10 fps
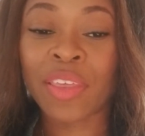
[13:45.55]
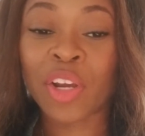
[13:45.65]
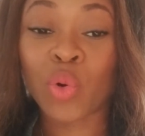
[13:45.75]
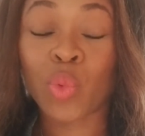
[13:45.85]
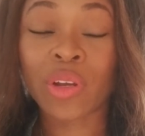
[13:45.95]

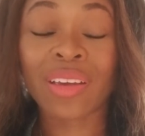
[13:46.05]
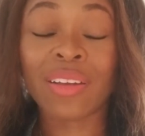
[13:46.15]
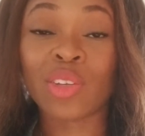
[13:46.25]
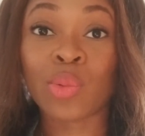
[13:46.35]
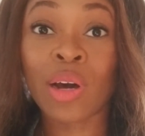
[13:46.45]
they are
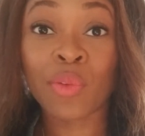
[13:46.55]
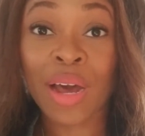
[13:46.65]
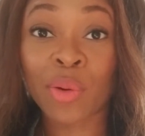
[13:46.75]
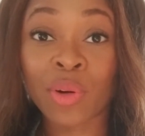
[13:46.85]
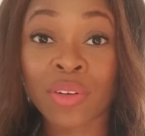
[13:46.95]
working 12
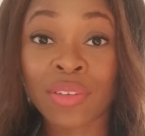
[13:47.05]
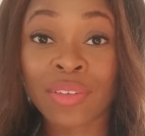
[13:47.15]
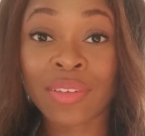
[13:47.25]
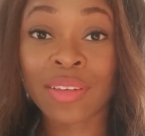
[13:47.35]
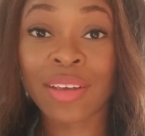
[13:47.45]

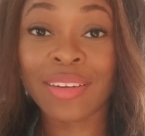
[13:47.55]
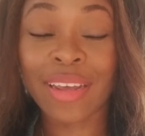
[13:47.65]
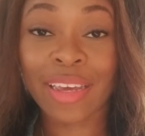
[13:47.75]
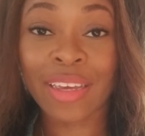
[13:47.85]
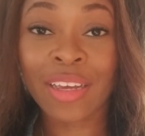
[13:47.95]
hours a
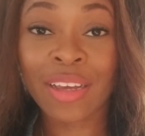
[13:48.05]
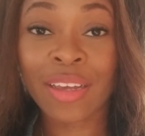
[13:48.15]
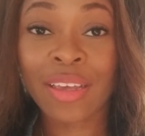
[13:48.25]
day